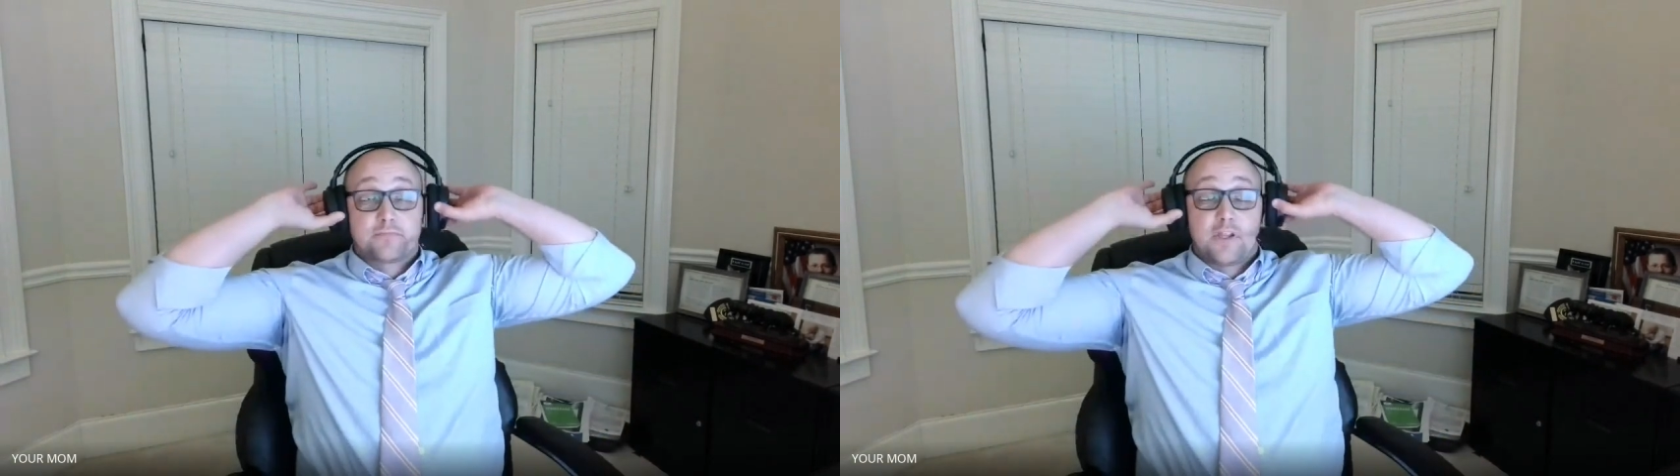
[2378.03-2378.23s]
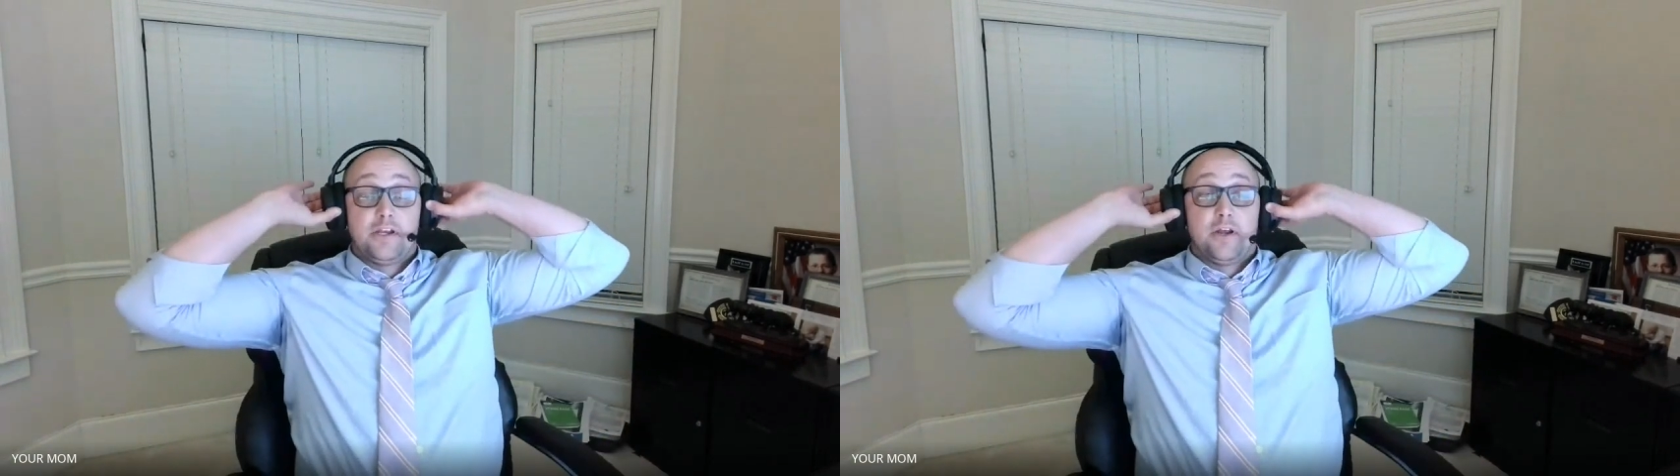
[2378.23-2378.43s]

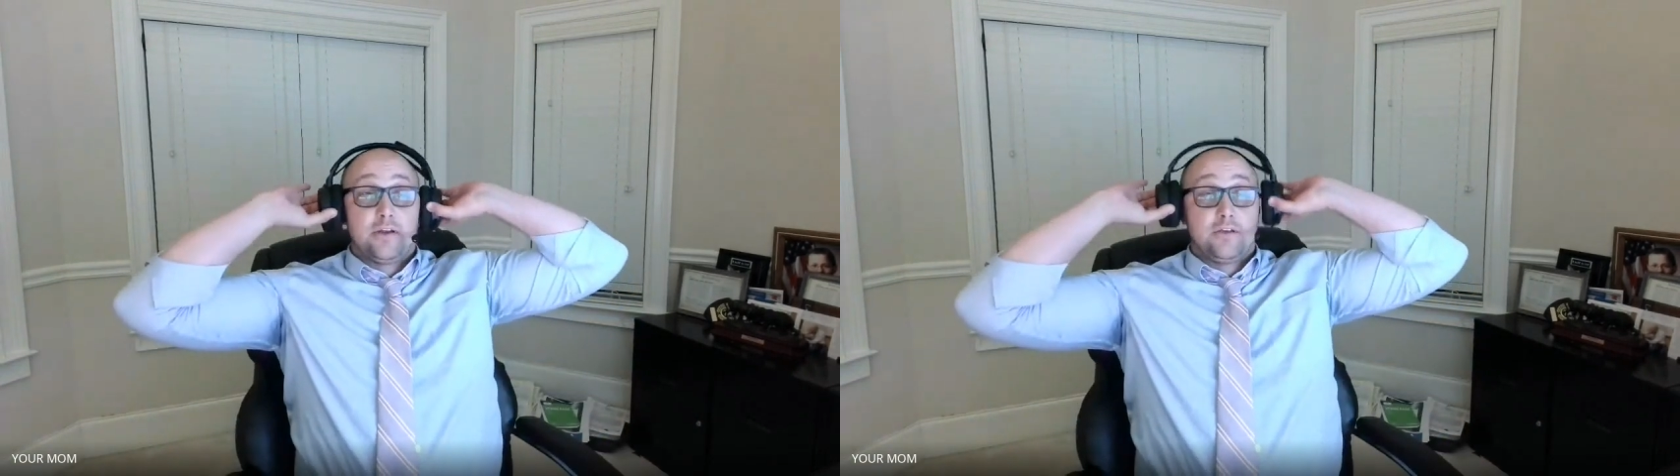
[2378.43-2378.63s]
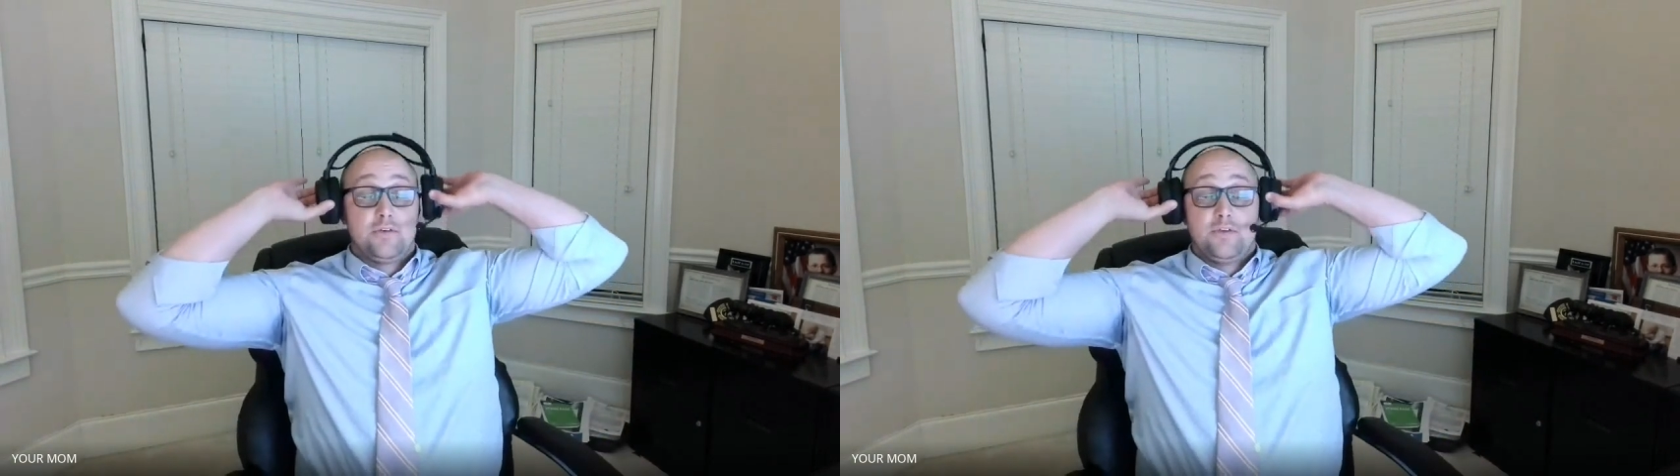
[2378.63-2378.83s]
you
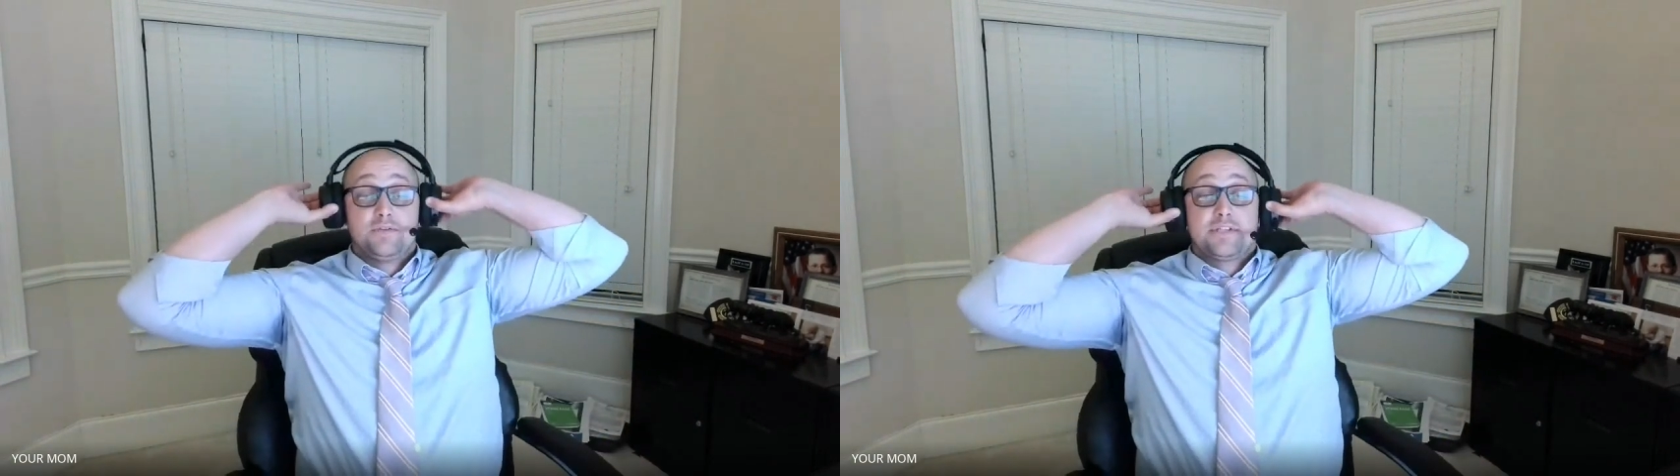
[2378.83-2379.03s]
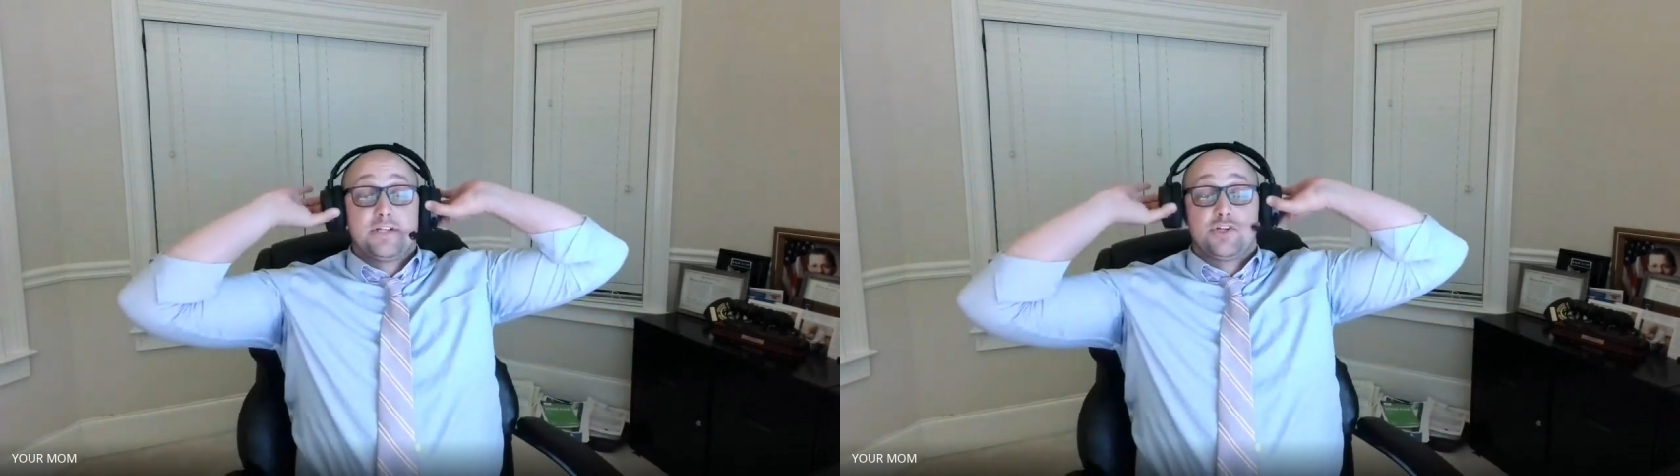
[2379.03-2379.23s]
know, it
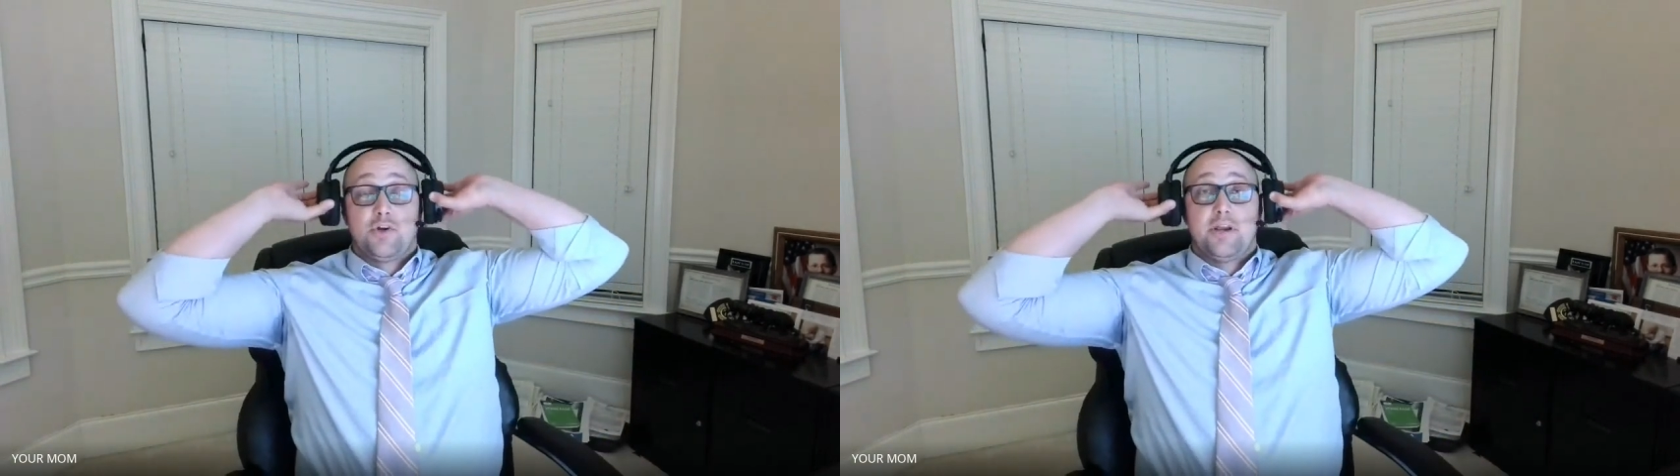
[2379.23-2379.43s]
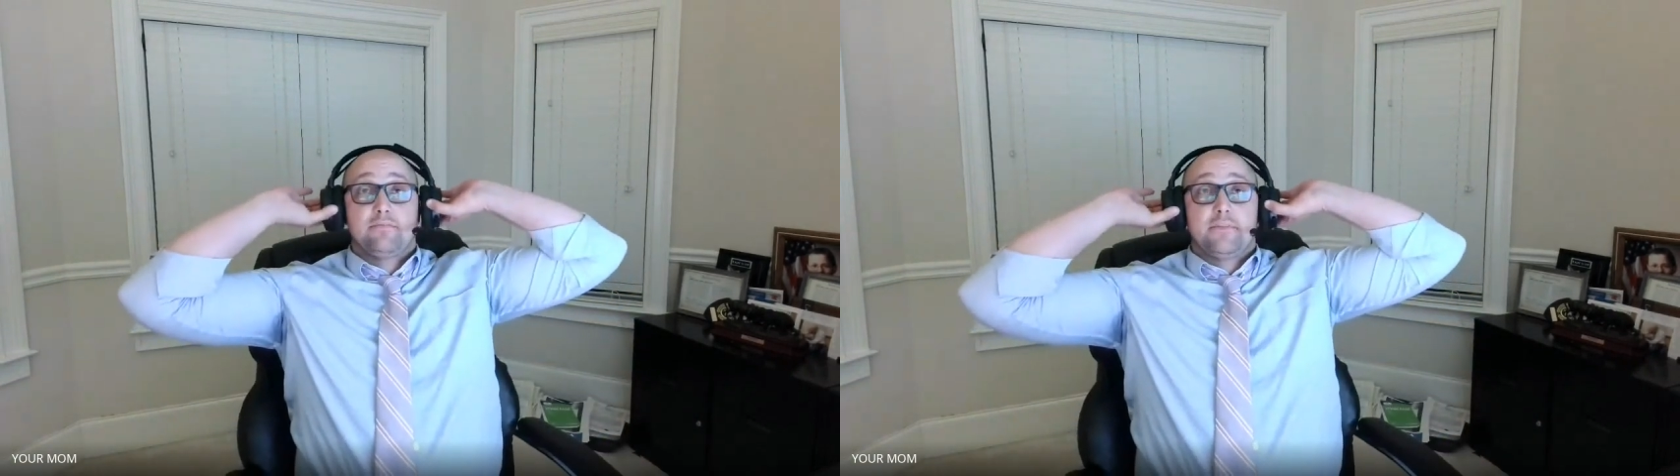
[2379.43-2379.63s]
was such a
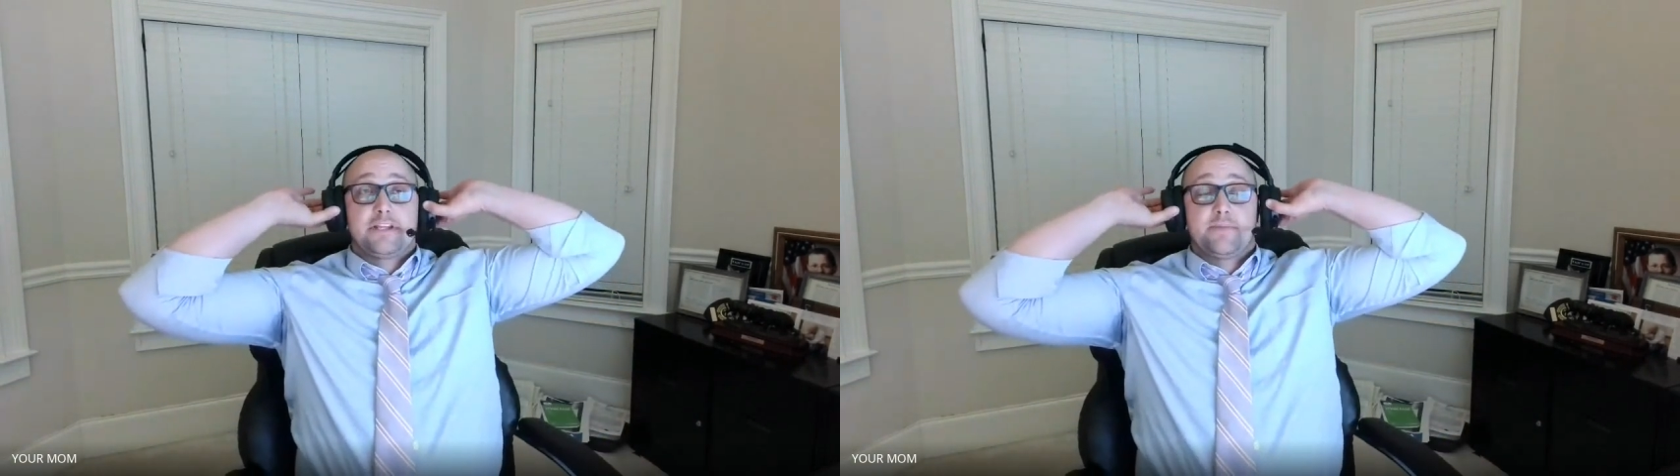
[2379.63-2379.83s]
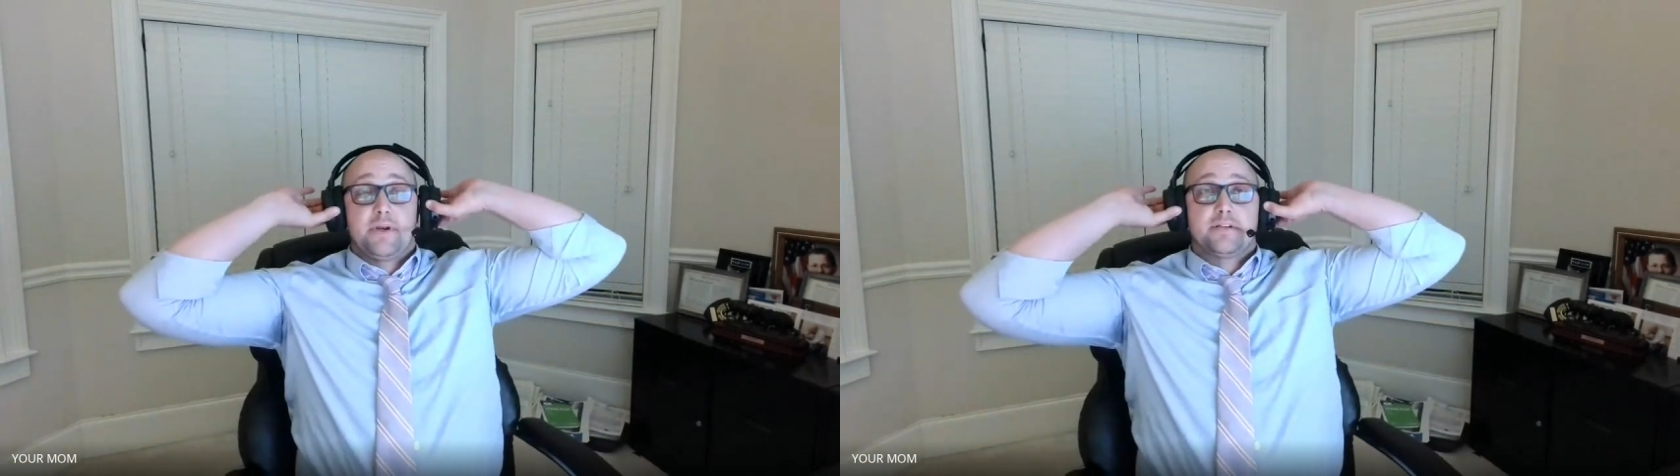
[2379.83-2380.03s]
great
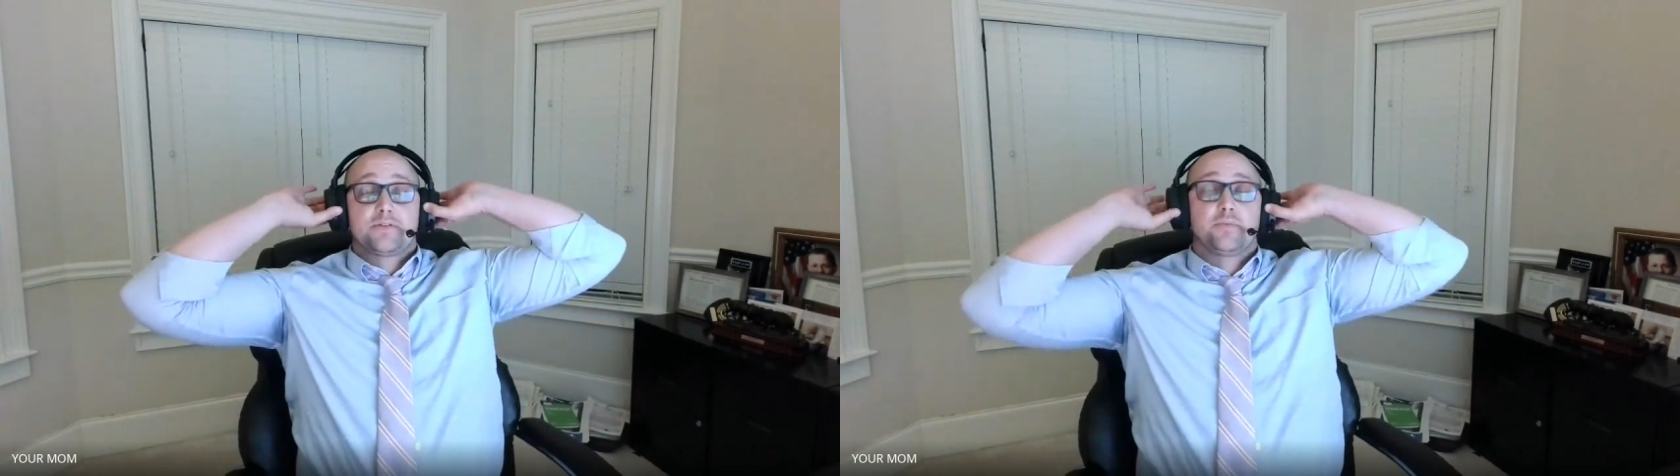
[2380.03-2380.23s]
experience.